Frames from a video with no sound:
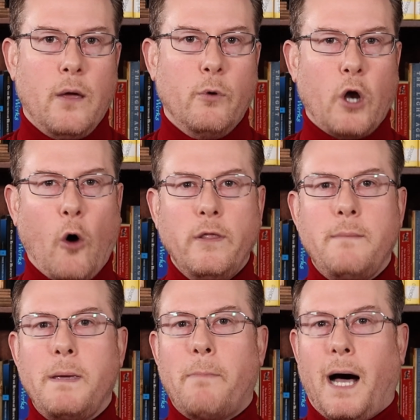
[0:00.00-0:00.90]
would
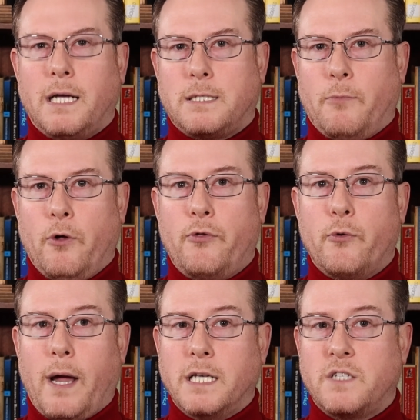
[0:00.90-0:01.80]
only be possible
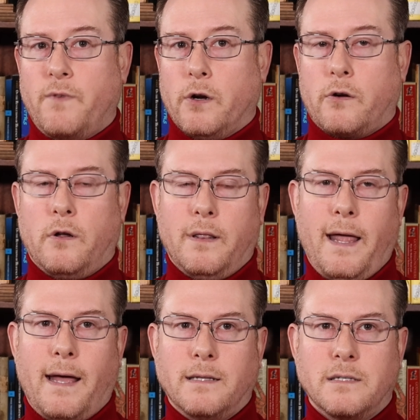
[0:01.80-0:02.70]
through a spherical
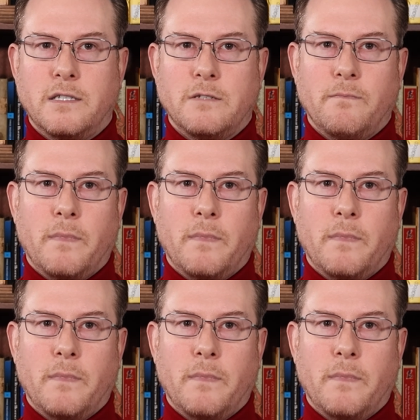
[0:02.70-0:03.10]
lens.